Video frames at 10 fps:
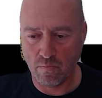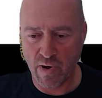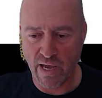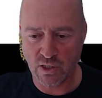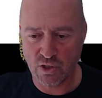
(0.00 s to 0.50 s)

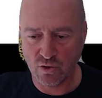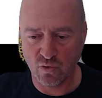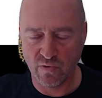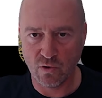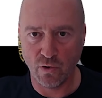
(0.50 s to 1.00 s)
batch
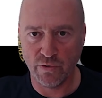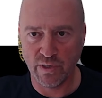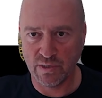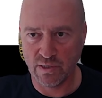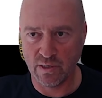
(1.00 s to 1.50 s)
to the gold
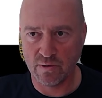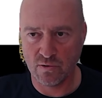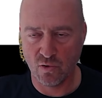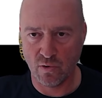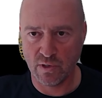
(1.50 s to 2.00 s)
data set.
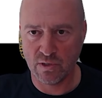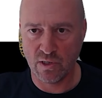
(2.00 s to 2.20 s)
So let's see